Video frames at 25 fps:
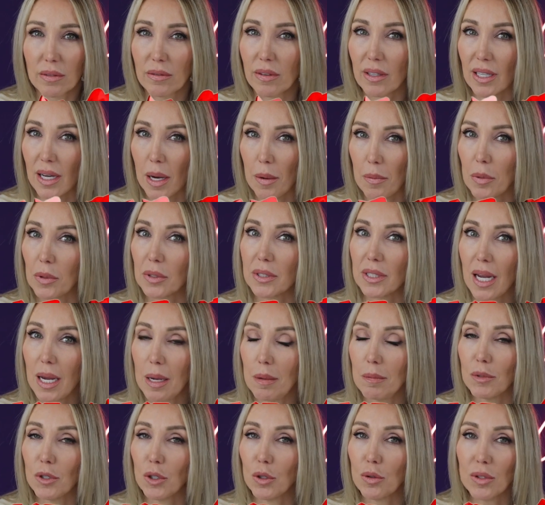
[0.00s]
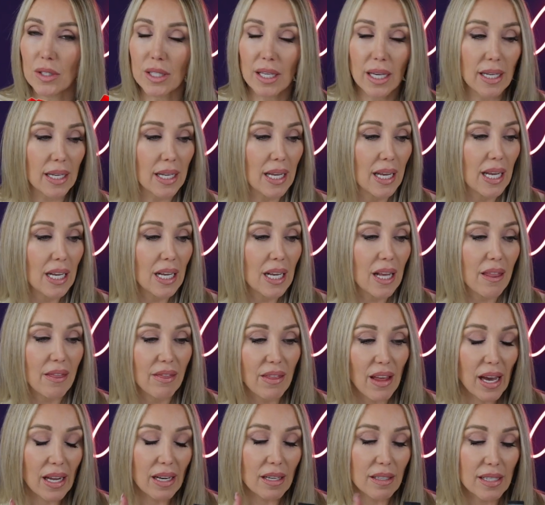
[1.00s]
of a couple times using it.
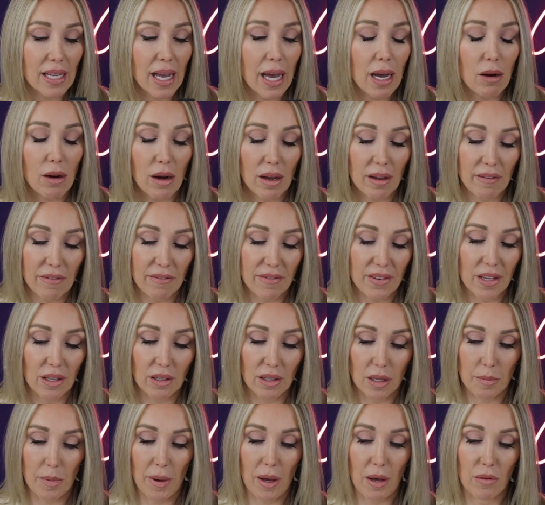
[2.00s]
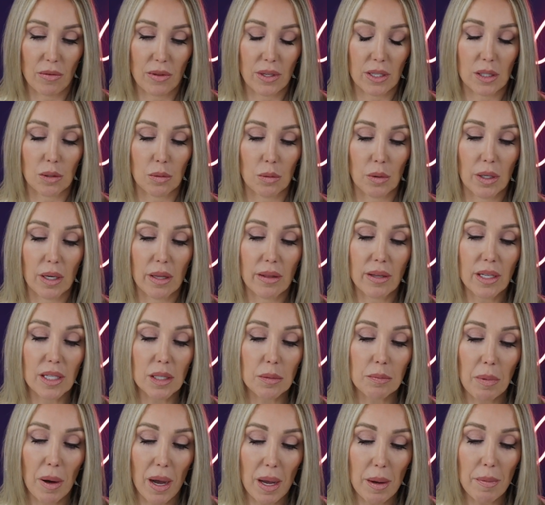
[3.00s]
That is how I feel about this one. This
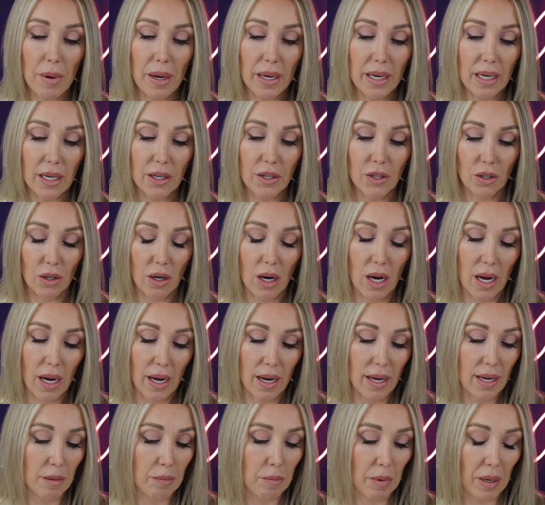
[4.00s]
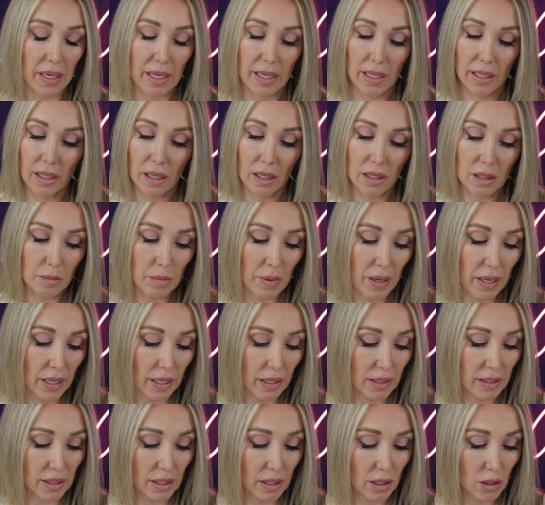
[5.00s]
Bye Bye Under Eye by It
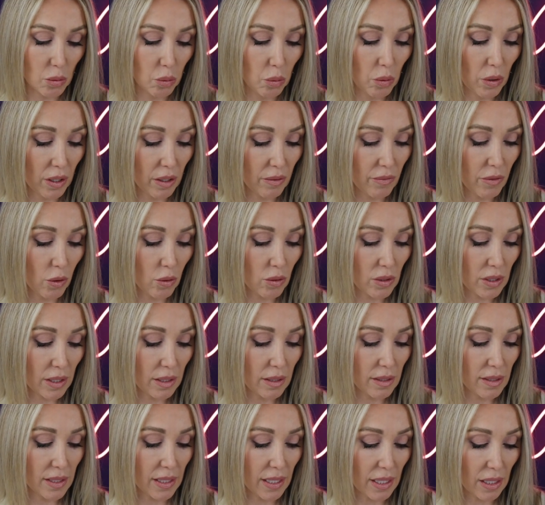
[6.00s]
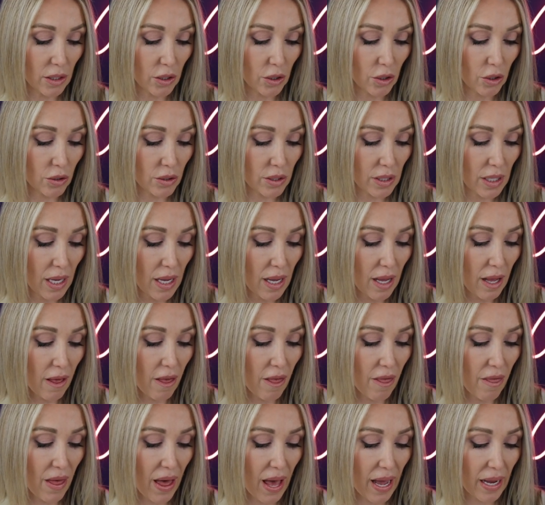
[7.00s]
Cosmetics is one of those concealers
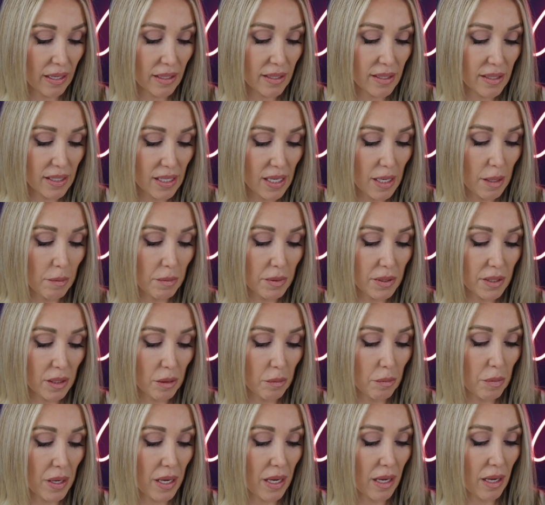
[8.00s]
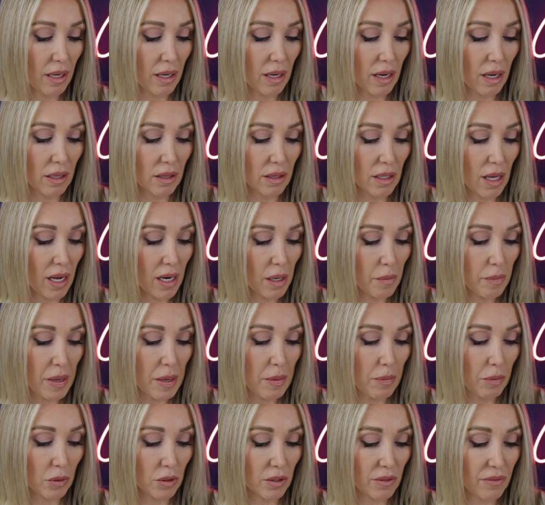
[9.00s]
that seems to be a lot of
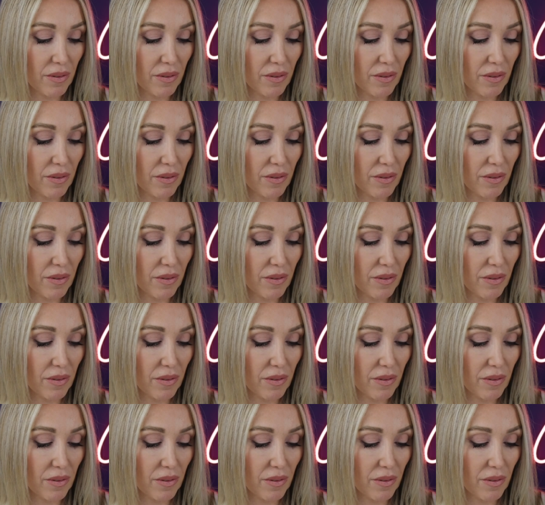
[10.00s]
people's